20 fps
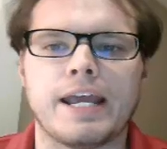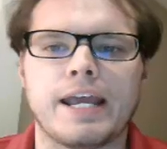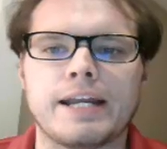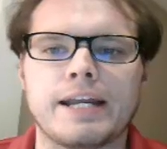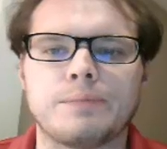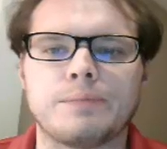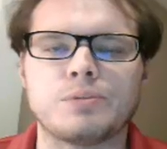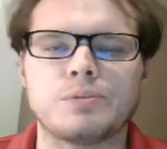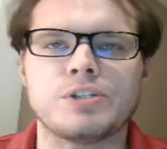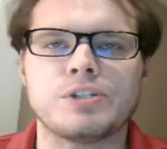
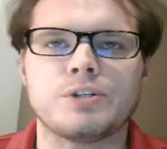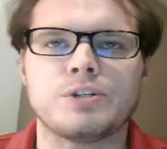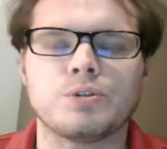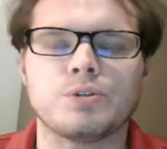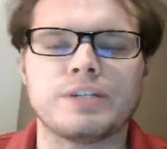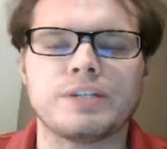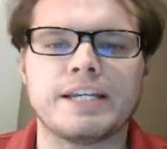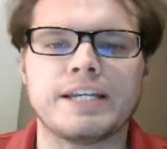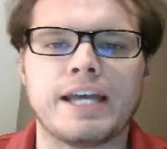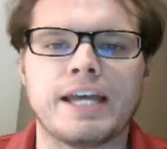and in
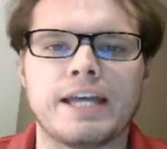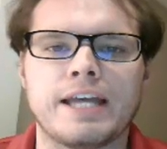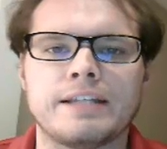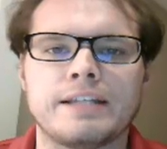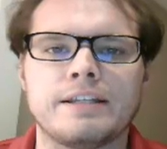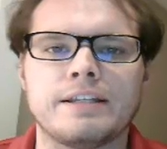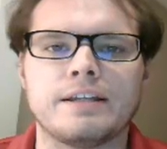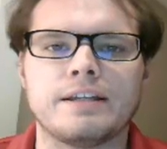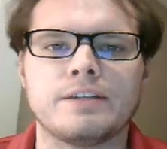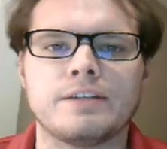particular he
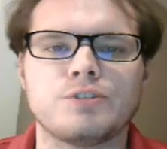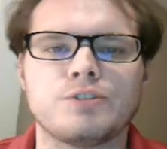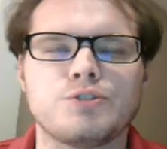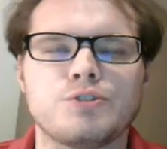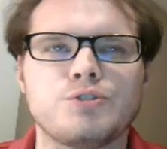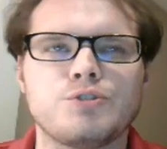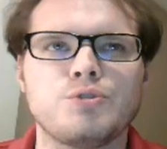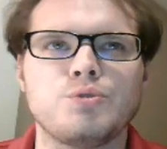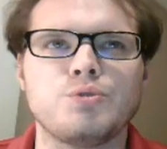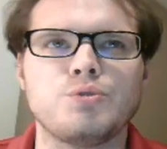had
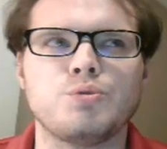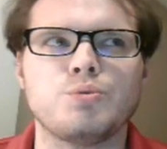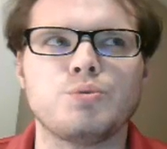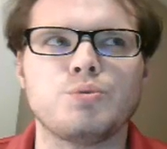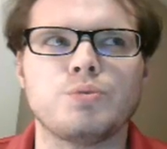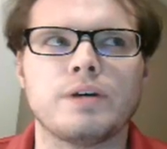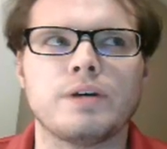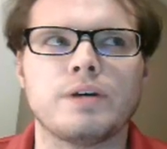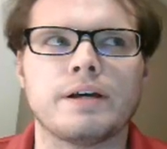two